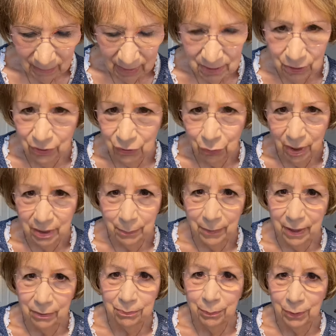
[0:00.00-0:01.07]
So I try to
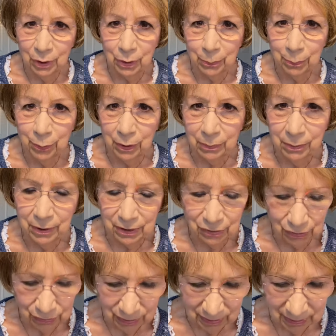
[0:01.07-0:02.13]
buy, you know, pretty
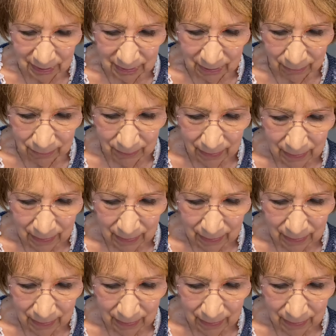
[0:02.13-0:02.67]
pictures and stuff.